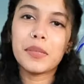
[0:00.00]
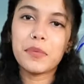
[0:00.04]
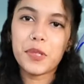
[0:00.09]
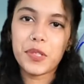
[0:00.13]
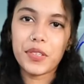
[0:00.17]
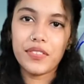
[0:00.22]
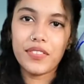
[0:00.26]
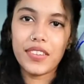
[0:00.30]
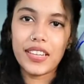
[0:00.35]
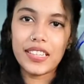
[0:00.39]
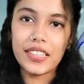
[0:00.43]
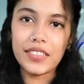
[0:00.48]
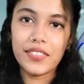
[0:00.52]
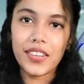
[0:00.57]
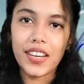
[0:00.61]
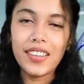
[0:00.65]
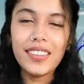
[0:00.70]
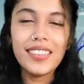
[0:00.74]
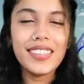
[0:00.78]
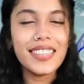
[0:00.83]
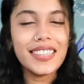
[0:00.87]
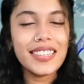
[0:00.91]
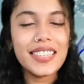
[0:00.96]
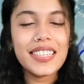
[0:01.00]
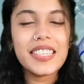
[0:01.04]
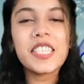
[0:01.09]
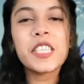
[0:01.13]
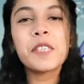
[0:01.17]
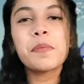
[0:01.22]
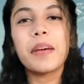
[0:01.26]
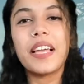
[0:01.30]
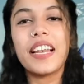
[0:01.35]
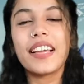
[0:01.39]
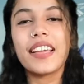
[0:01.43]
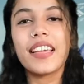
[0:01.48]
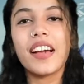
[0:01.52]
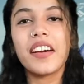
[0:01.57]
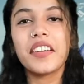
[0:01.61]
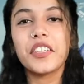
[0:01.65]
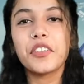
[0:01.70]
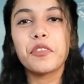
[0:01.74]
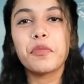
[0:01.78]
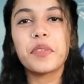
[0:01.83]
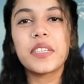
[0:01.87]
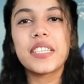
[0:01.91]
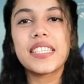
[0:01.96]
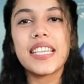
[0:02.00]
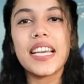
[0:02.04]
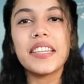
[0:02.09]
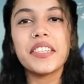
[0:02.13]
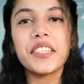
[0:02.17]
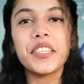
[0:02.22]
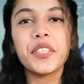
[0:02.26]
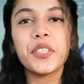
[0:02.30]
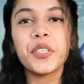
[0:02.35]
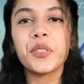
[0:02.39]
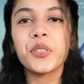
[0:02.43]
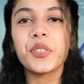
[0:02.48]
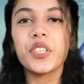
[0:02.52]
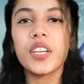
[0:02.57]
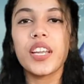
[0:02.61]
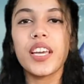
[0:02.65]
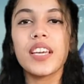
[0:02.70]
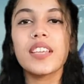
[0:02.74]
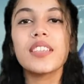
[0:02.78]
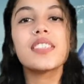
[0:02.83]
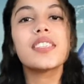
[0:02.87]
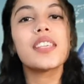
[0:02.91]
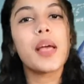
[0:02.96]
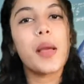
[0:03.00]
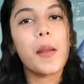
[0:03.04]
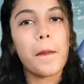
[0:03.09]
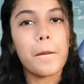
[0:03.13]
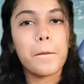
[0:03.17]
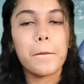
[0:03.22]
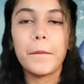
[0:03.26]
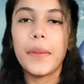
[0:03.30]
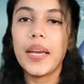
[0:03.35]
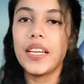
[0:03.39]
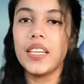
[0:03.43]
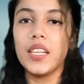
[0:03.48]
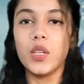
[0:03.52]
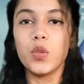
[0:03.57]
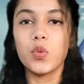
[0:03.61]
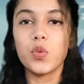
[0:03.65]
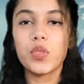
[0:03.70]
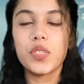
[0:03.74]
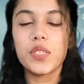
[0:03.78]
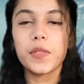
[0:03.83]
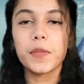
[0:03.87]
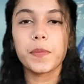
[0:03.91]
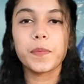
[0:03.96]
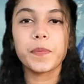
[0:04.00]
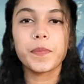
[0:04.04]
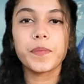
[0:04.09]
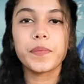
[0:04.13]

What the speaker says: to Inventiva. This is Palak Yadav presenting to you today's big news.